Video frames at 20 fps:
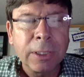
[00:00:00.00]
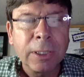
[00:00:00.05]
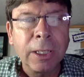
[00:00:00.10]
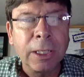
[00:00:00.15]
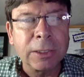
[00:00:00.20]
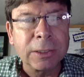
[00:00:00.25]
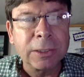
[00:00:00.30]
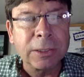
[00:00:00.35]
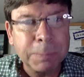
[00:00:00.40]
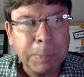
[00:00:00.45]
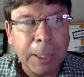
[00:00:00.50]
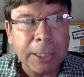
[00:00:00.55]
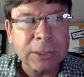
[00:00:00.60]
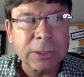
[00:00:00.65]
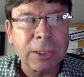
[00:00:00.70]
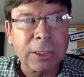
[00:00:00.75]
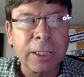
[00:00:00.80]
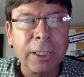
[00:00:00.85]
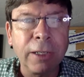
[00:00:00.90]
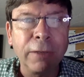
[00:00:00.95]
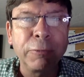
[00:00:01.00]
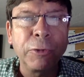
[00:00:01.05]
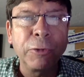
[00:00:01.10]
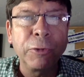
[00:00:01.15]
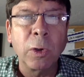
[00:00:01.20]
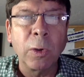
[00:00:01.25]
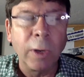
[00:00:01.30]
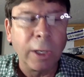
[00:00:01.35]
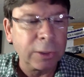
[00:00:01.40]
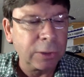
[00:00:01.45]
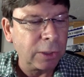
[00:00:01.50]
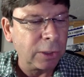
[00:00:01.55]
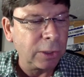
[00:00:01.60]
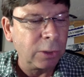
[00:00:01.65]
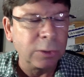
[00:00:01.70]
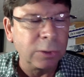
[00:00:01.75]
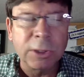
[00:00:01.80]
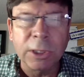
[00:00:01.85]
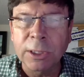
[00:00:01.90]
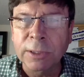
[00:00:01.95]
especially if you're going to
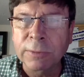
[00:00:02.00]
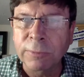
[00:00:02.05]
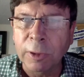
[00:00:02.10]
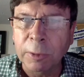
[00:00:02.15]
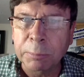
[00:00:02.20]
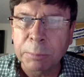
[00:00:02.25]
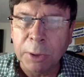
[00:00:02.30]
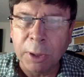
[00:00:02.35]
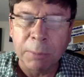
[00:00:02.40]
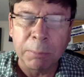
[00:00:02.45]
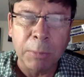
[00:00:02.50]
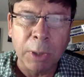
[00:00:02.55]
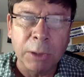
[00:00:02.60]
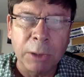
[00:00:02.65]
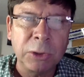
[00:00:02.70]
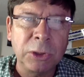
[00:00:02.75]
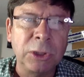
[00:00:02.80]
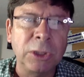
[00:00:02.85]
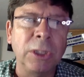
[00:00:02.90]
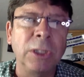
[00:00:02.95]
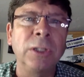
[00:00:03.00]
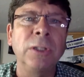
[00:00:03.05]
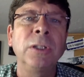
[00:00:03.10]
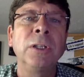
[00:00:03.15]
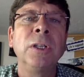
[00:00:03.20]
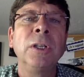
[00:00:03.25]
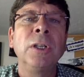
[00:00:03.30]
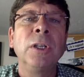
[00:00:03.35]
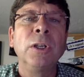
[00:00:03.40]
use this for promotion